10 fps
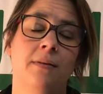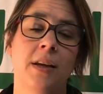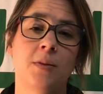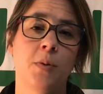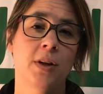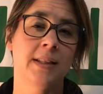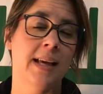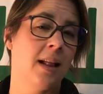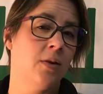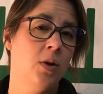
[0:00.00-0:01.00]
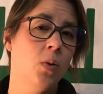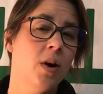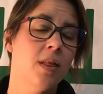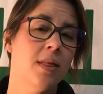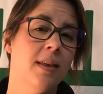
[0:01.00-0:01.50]
Facebook is Gallery
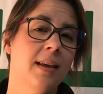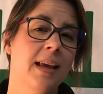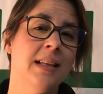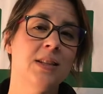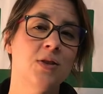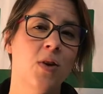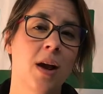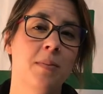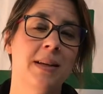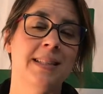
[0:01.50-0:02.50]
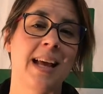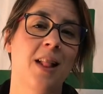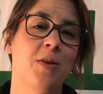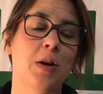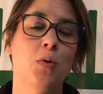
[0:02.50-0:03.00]
North, Instagram is
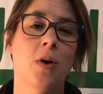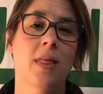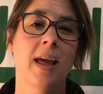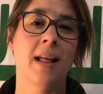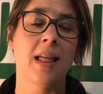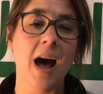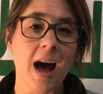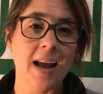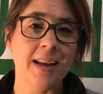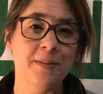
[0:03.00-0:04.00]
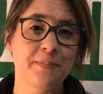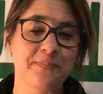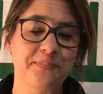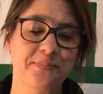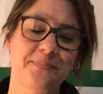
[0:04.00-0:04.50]
Gallery North L I,
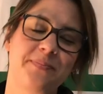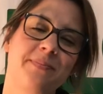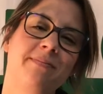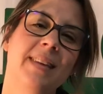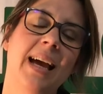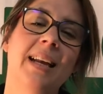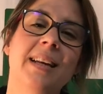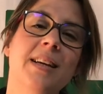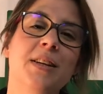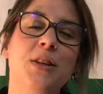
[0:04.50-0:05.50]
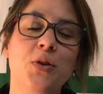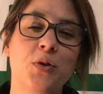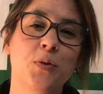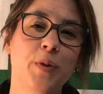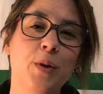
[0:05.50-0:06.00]
and you
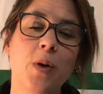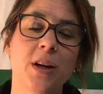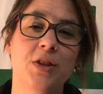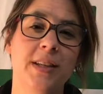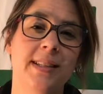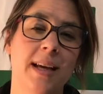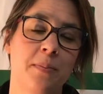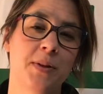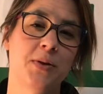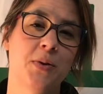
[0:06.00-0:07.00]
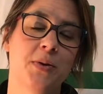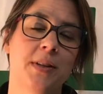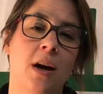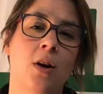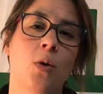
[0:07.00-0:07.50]
can rewatch these
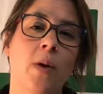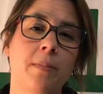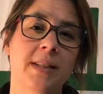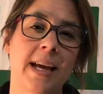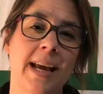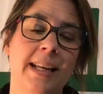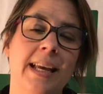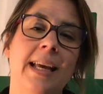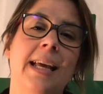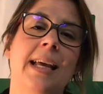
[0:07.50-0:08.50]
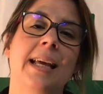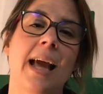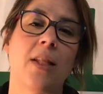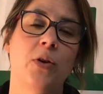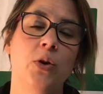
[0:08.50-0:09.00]
episodes on our website,
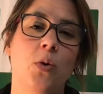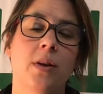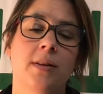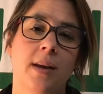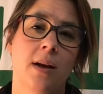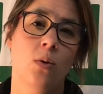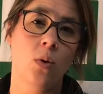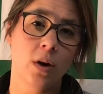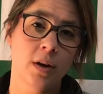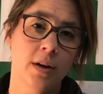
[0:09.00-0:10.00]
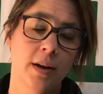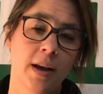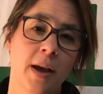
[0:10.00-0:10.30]
gallery north dot org,